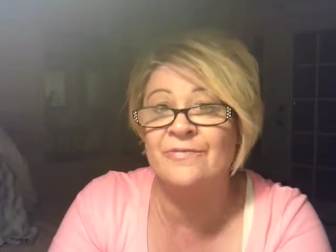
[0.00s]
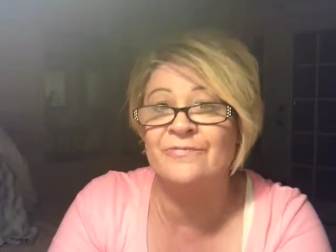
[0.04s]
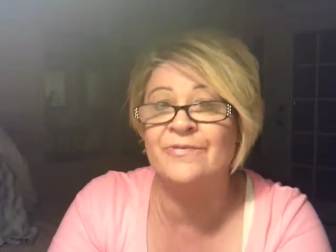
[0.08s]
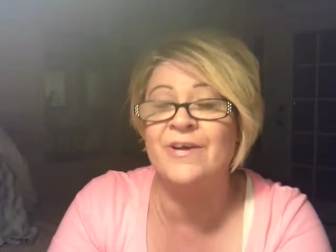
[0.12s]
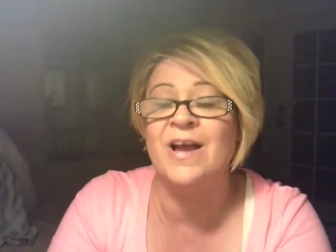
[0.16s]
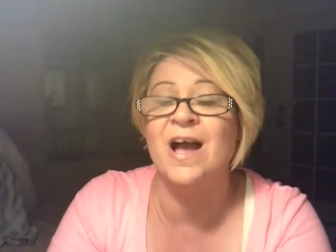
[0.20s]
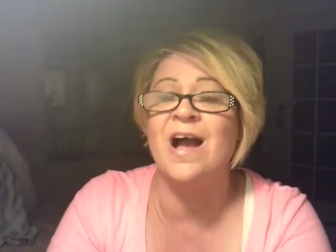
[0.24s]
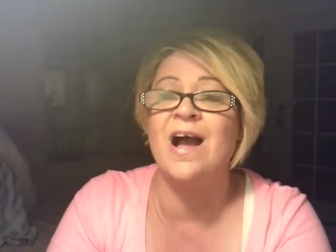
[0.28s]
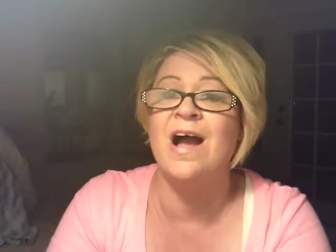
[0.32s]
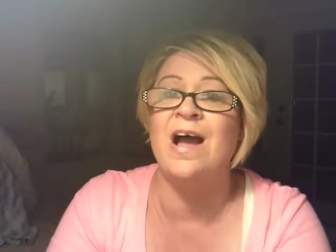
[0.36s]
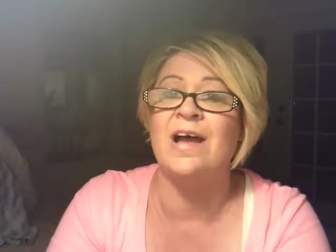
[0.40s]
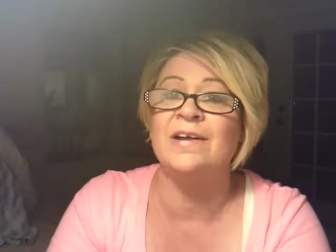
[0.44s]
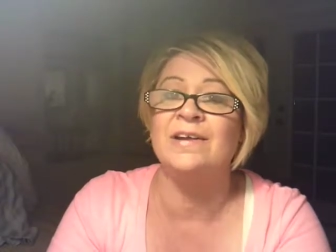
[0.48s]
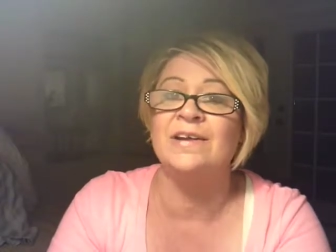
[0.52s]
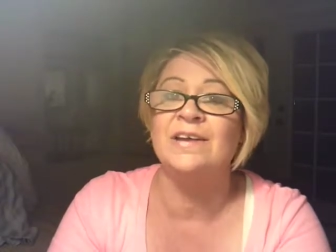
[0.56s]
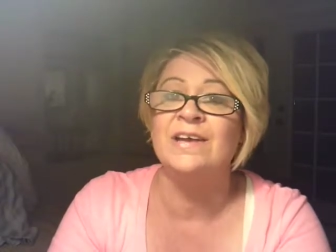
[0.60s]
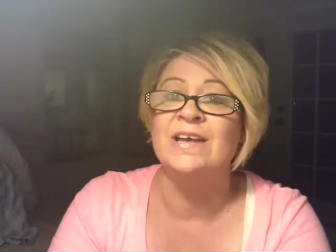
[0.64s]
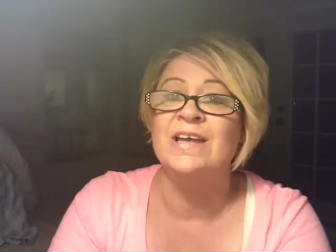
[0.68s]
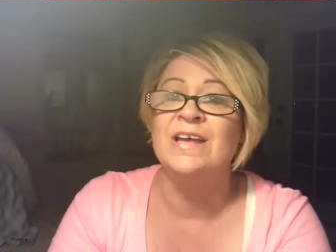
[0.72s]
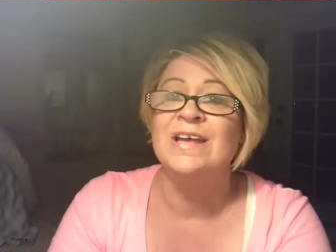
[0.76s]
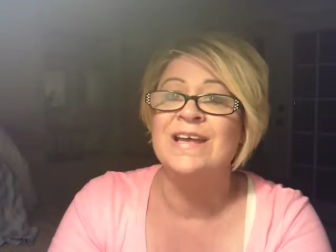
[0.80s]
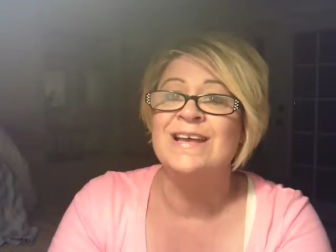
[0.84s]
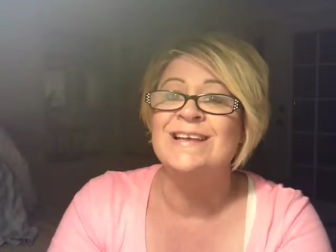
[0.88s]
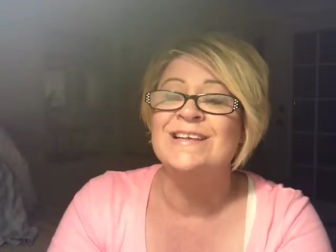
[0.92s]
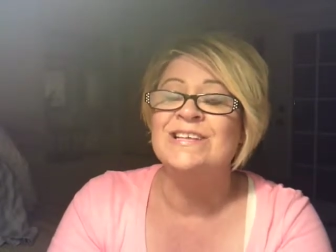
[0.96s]
God.
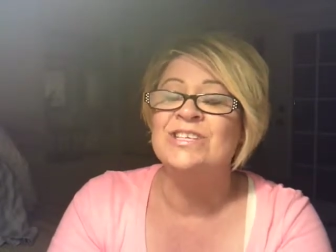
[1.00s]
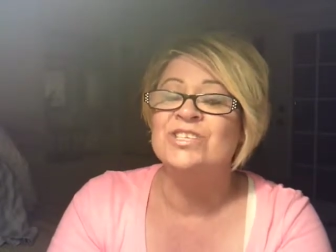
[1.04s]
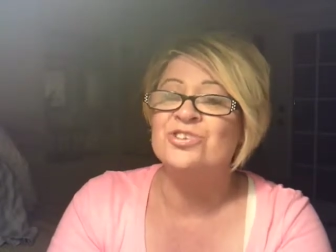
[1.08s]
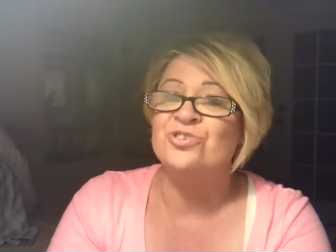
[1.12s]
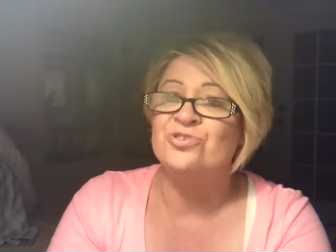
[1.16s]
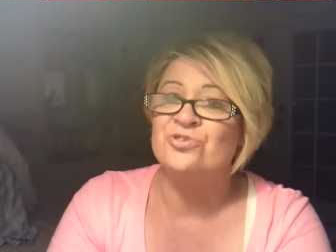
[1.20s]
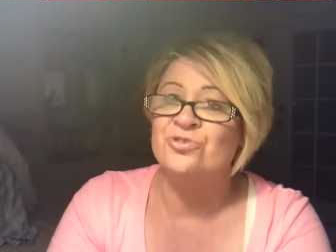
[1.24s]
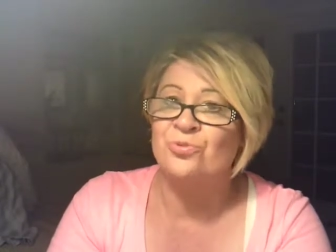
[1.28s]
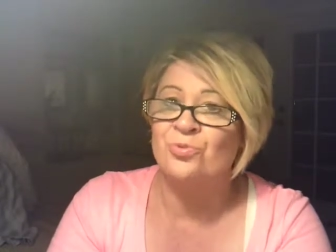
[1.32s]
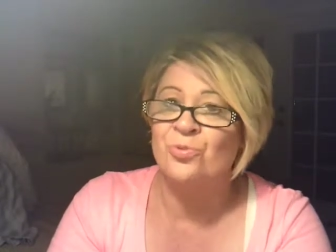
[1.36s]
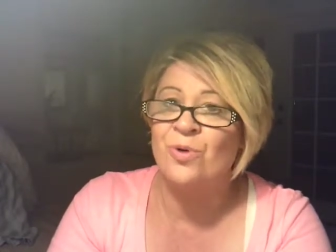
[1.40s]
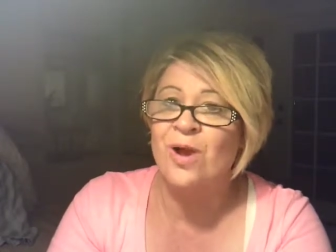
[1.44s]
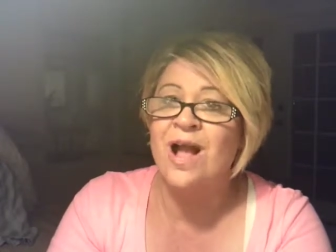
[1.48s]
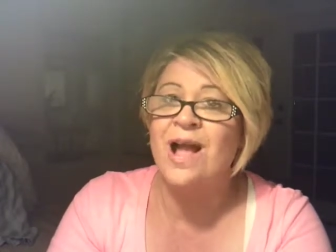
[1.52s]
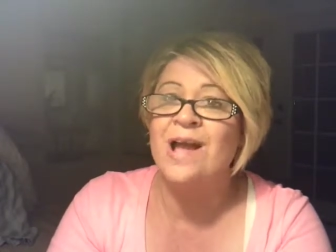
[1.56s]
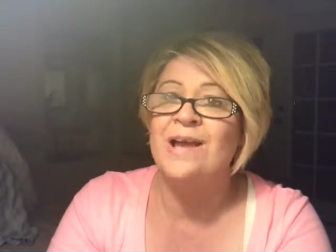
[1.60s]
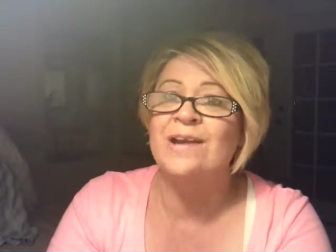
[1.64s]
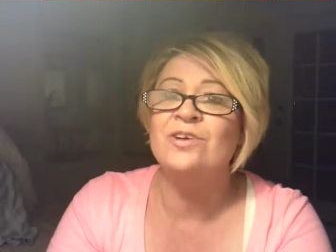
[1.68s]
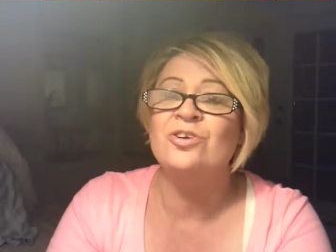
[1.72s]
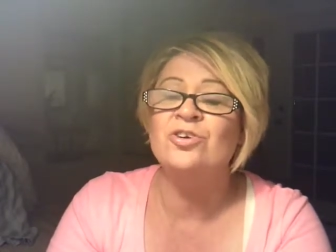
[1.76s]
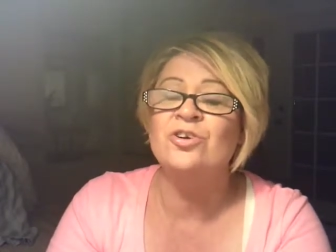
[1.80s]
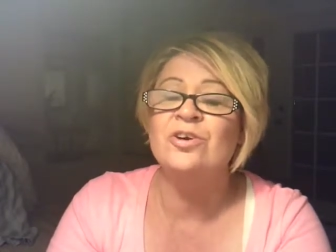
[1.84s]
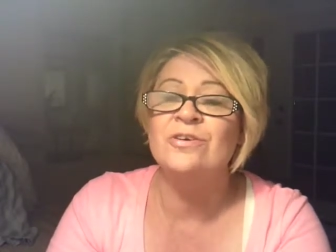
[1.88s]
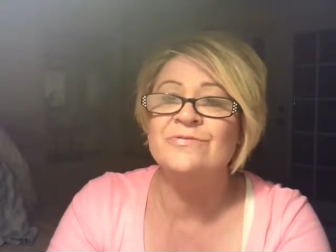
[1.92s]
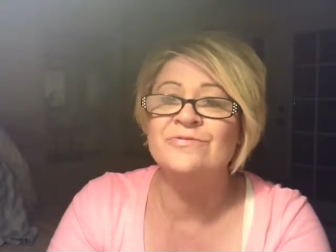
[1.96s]
So the
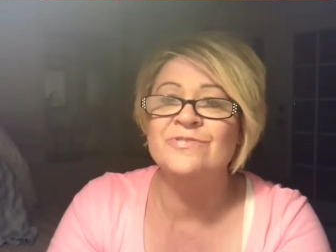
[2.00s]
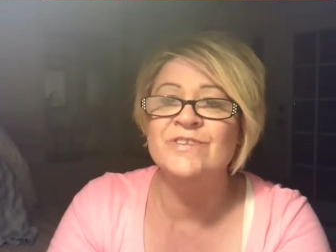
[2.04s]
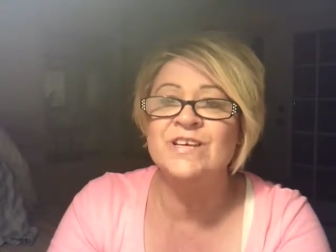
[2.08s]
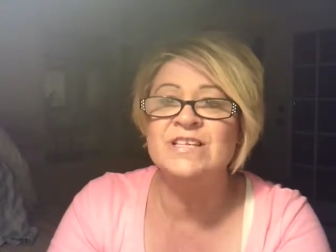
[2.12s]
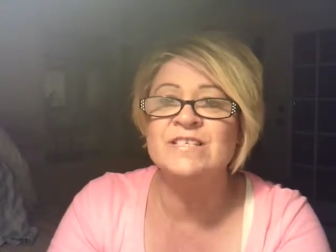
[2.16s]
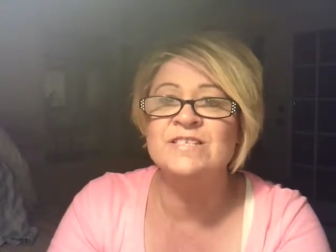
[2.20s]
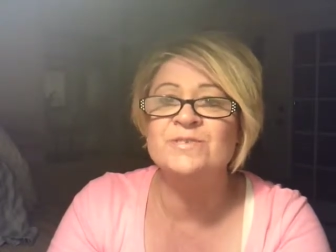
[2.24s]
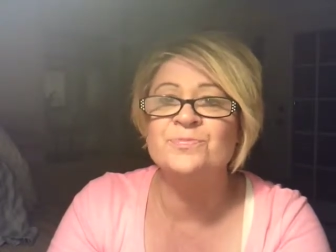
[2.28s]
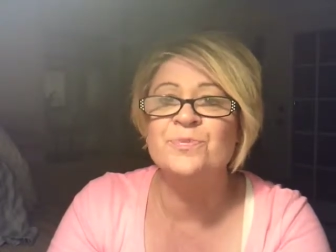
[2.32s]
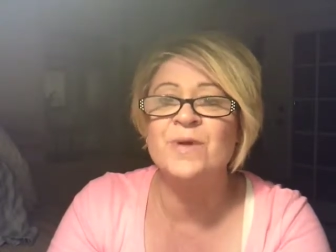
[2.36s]
rider of this